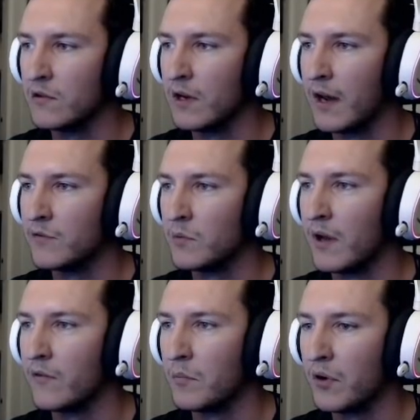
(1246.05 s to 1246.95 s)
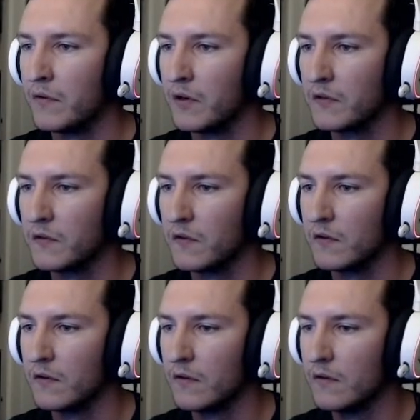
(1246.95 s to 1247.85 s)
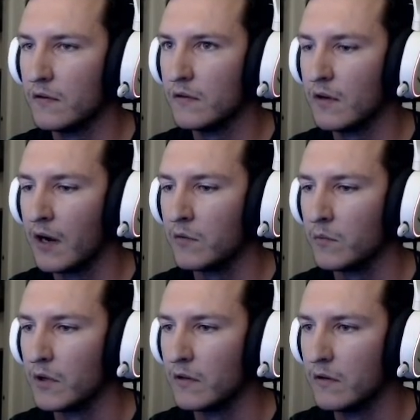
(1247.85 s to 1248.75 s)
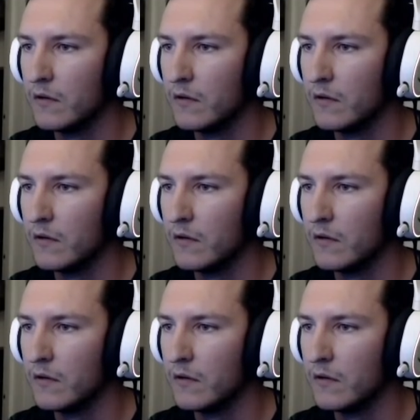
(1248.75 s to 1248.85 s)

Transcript: You have to have a perfect Iron Whale.